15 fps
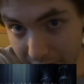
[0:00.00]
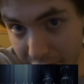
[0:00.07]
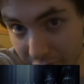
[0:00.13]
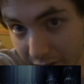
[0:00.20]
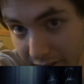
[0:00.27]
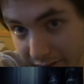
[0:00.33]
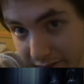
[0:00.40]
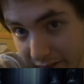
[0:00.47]
I
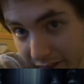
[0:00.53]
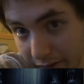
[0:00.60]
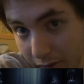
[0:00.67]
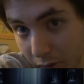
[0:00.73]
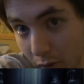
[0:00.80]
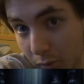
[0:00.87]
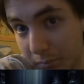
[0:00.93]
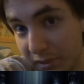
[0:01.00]
tried to get
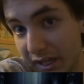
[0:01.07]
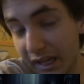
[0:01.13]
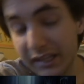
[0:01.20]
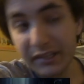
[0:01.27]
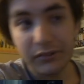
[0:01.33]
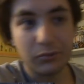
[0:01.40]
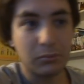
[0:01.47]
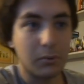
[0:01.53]

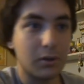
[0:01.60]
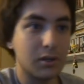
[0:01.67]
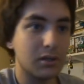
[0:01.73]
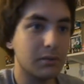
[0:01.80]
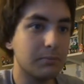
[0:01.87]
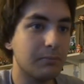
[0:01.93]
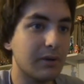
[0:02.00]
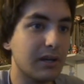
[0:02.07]
OBS to work,
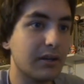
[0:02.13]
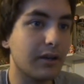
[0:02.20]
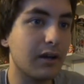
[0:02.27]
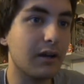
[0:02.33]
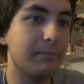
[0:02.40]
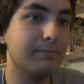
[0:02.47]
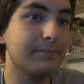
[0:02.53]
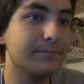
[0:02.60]
but
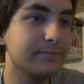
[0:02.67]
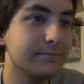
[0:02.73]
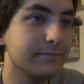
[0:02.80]
um,